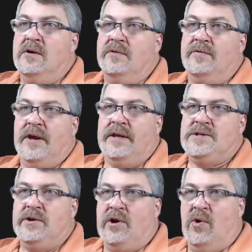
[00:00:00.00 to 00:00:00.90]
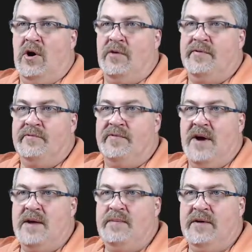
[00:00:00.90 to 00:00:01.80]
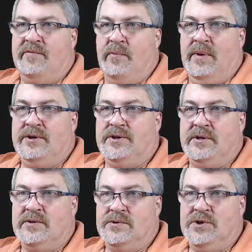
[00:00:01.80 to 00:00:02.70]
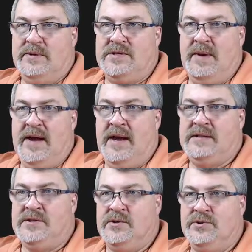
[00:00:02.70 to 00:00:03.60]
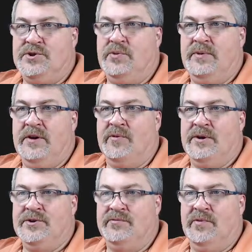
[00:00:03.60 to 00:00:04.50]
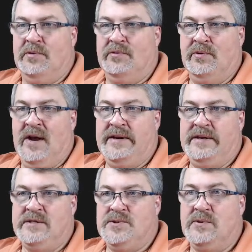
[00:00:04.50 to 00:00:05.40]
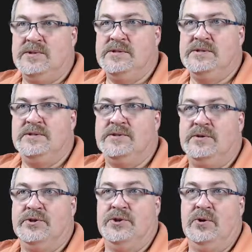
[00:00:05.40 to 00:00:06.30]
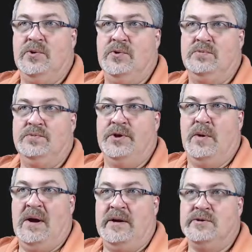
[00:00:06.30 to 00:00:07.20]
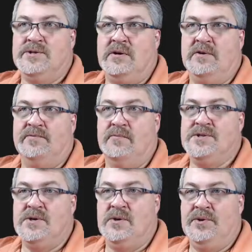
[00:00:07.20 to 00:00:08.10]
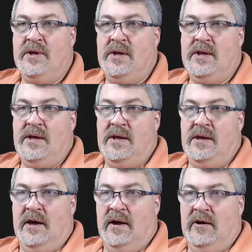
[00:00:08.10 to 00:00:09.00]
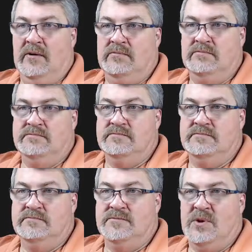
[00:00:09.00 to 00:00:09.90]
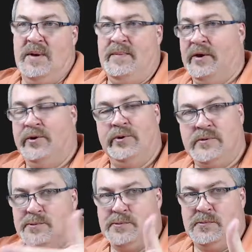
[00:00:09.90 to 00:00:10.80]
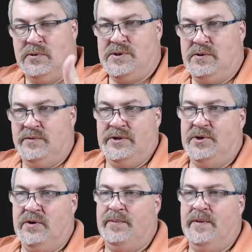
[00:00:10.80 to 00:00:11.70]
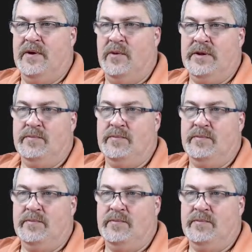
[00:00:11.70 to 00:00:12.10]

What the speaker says: Then it's going to go off and find me information. It's going to show me some ads. It's going to show me information from a variety of sources. It's going to show, a Microsoft result. There might be a Google result that showed up in there, but it